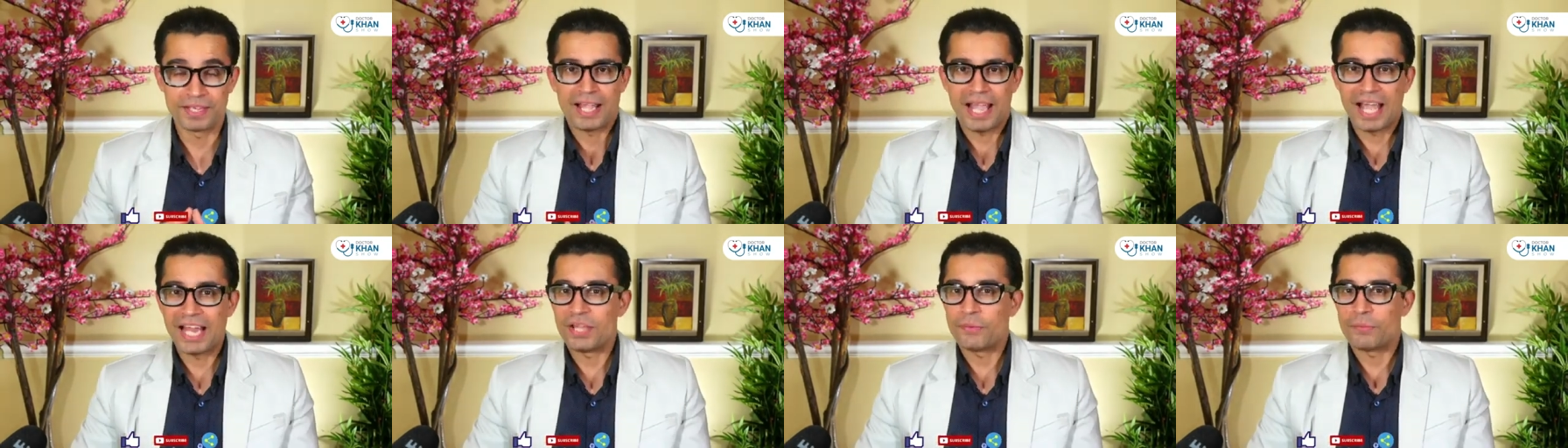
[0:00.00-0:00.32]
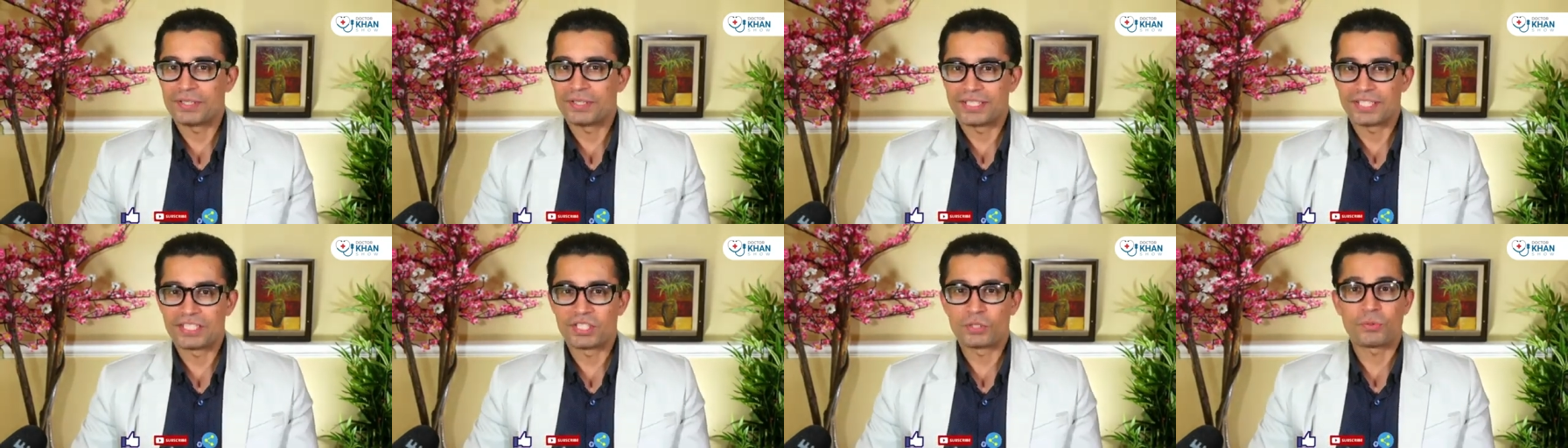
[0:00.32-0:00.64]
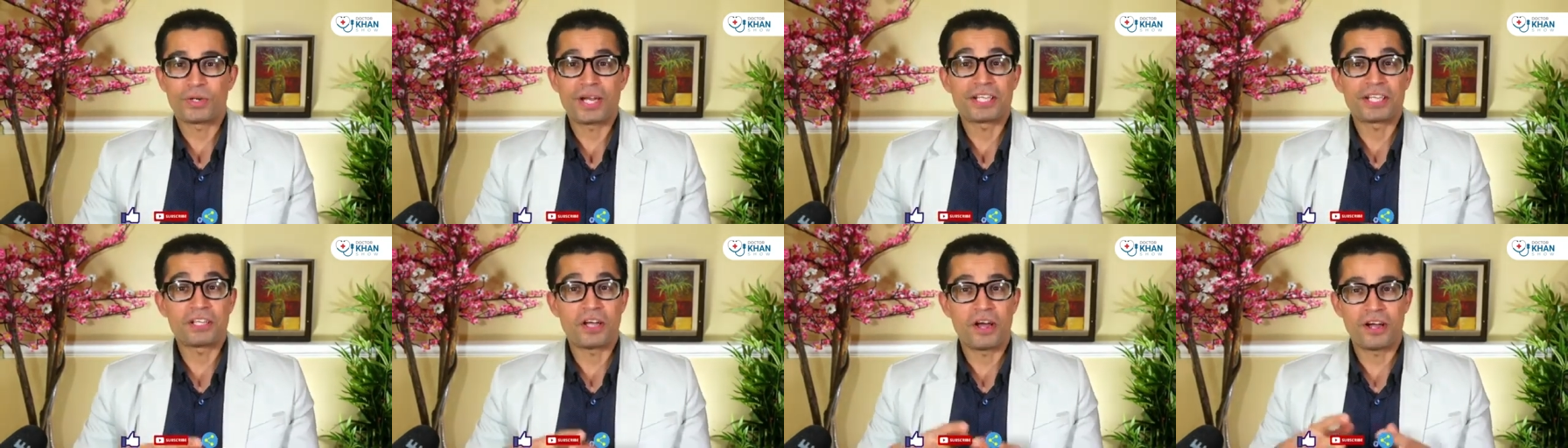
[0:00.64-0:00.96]
Anyways, this is
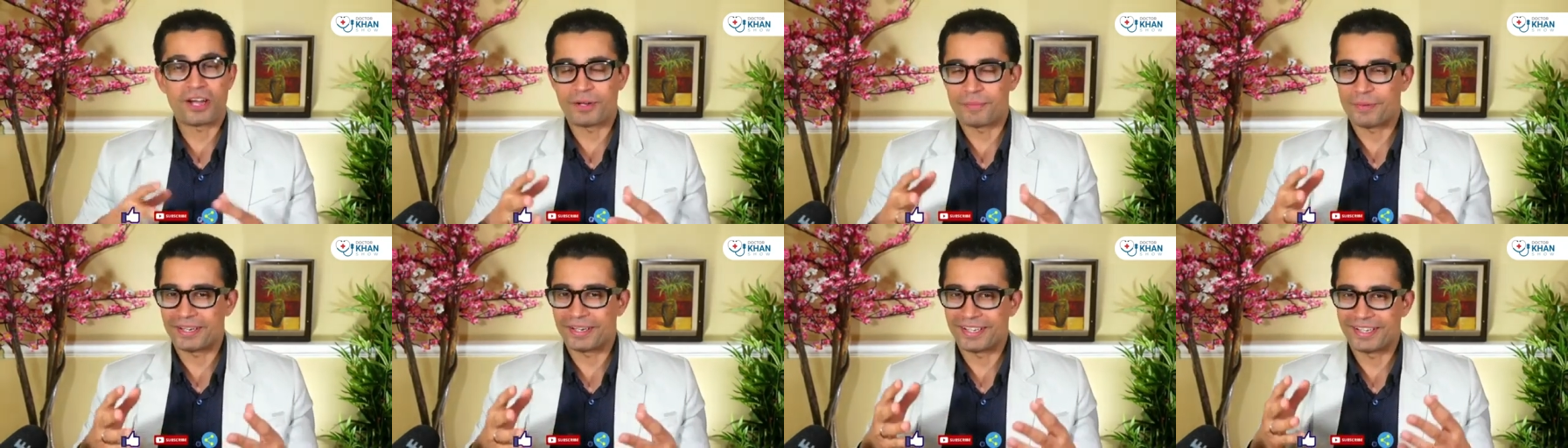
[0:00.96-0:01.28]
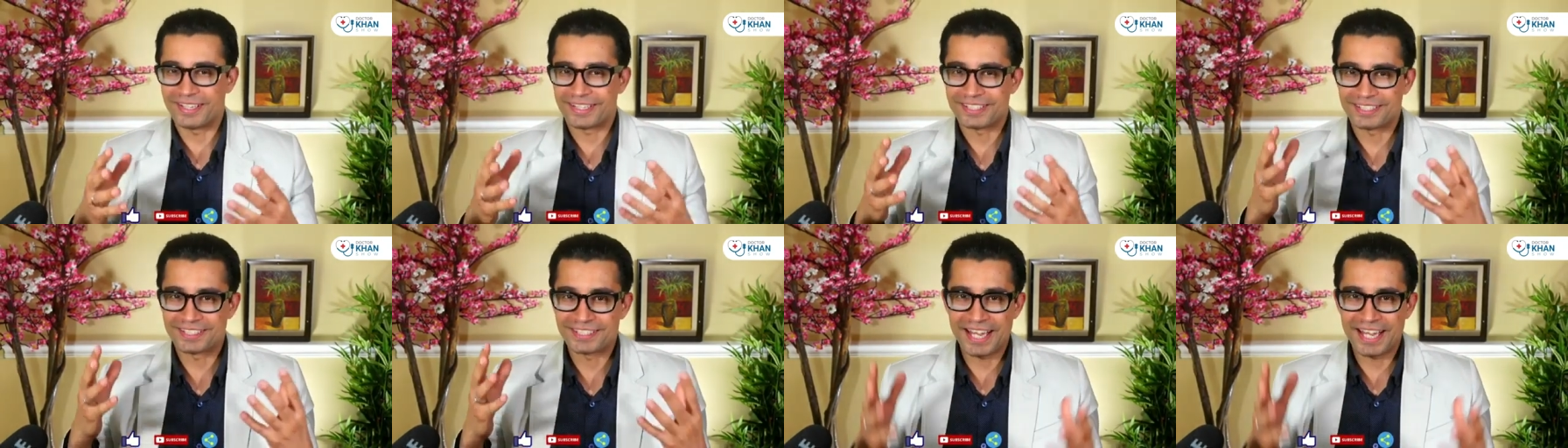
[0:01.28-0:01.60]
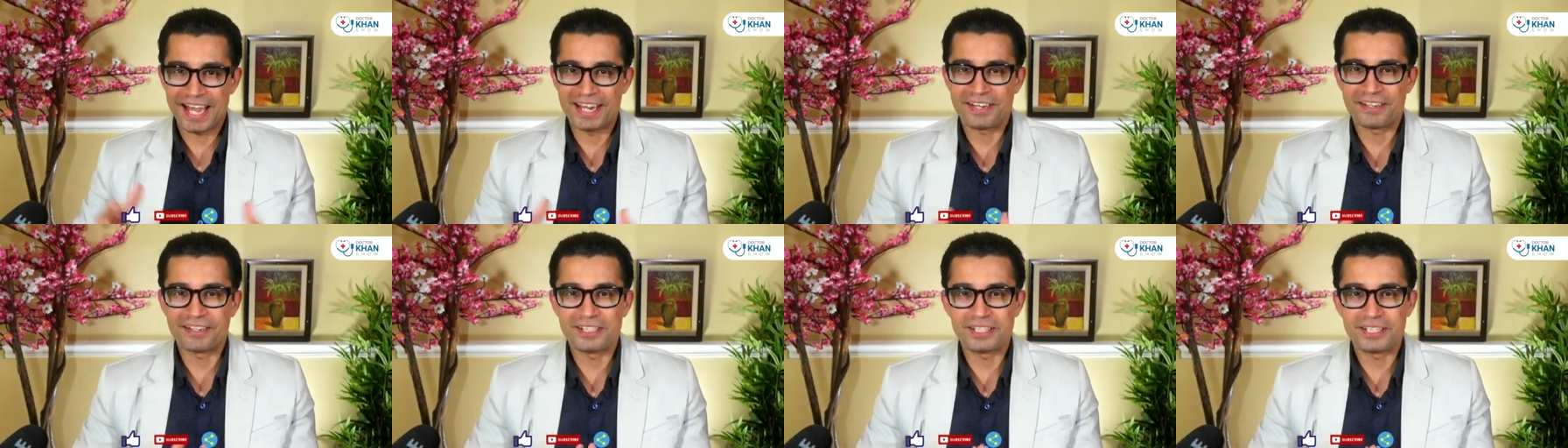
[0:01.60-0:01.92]
what I talk about in this
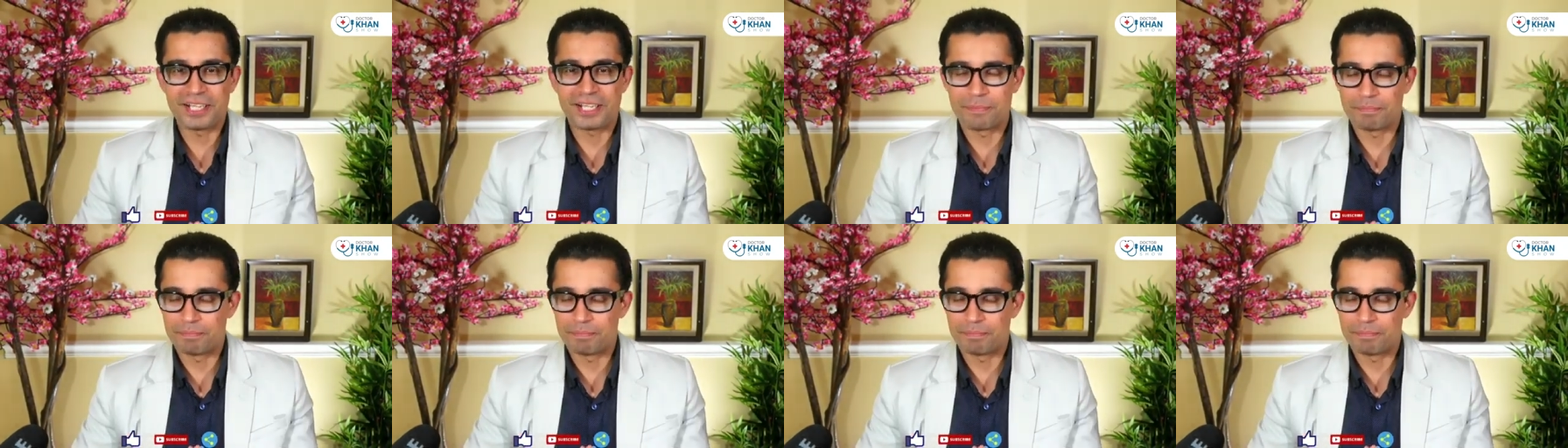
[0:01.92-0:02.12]
channel: